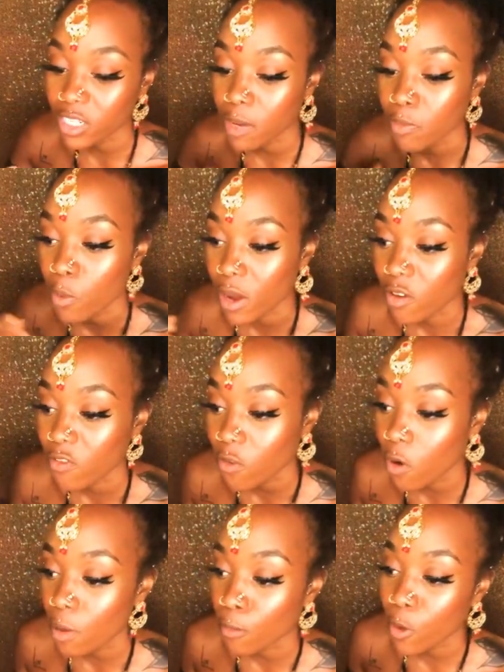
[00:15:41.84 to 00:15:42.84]
shape, way, or
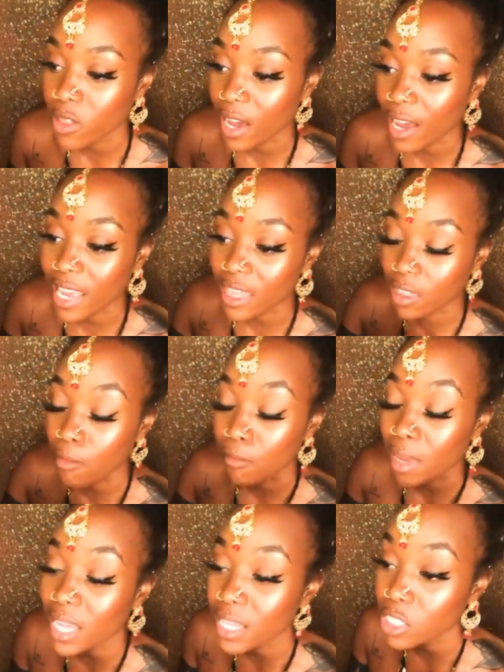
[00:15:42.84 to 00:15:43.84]
form. Whether I get the
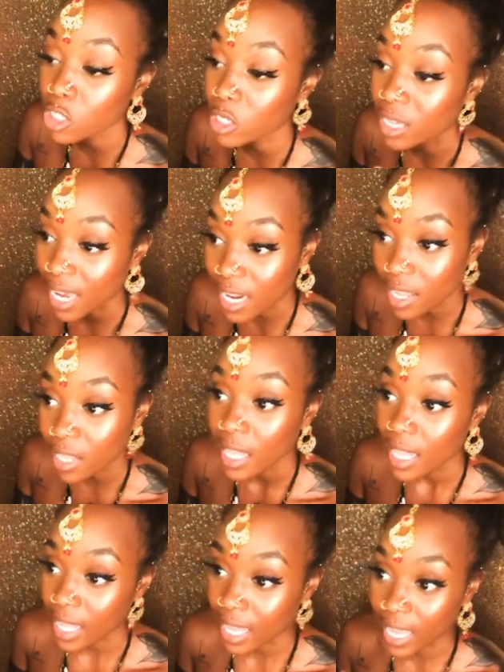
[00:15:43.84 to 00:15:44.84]
means to get it,
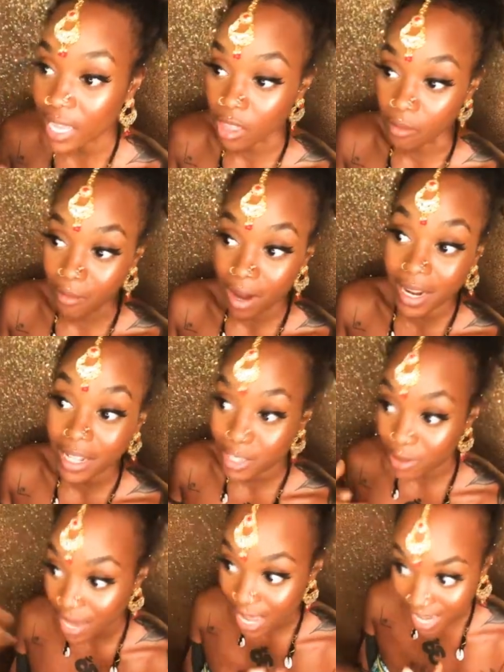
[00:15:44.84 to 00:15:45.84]
like get the money to
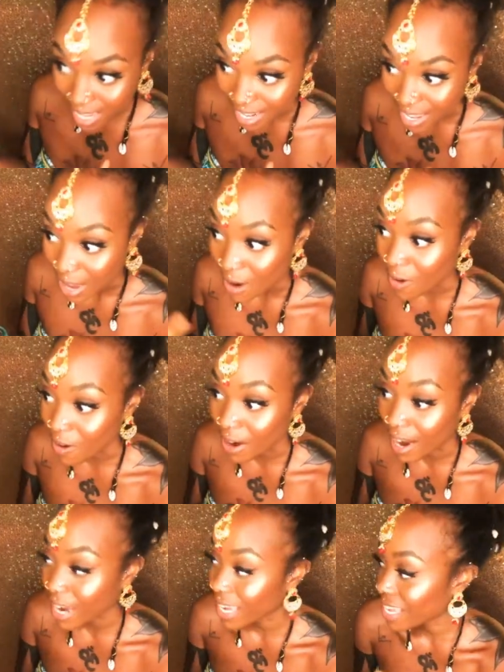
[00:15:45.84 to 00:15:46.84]
get it, or
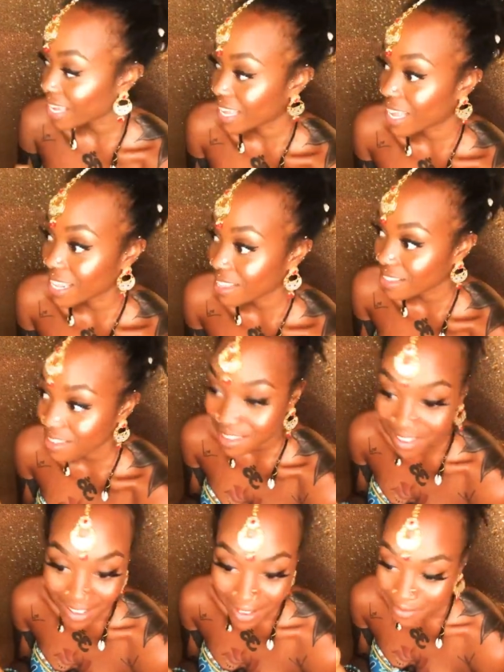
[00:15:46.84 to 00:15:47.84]
I can get
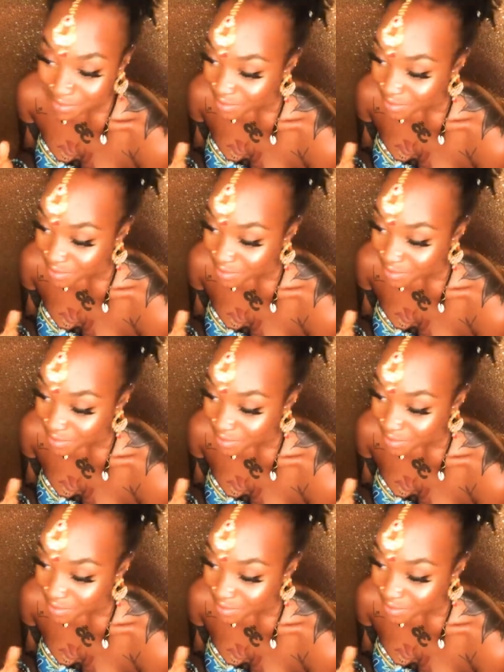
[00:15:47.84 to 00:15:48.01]
the,